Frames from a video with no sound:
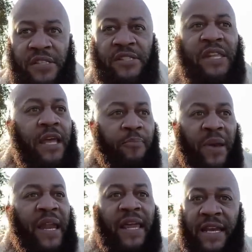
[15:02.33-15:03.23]
and stay up
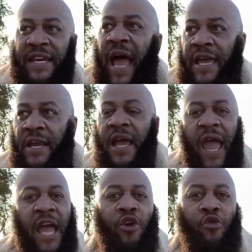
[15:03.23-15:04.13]
late at night
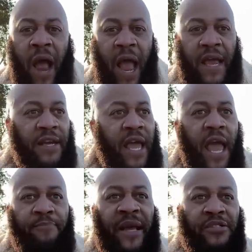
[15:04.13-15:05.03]
and grind
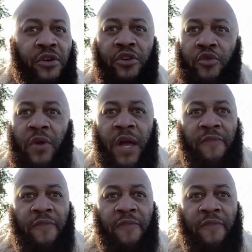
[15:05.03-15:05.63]
and make sure you